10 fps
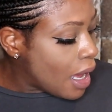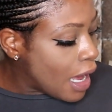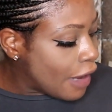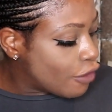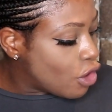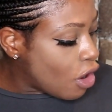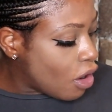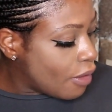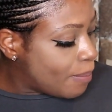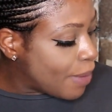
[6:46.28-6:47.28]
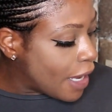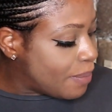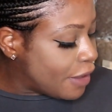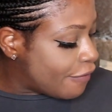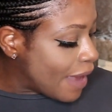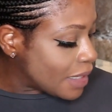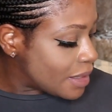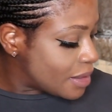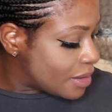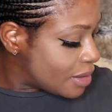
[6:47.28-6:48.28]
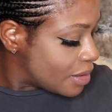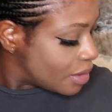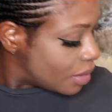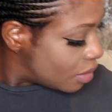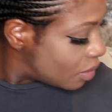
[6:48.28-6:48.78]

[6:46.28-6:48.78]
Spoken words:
I've got baby vests.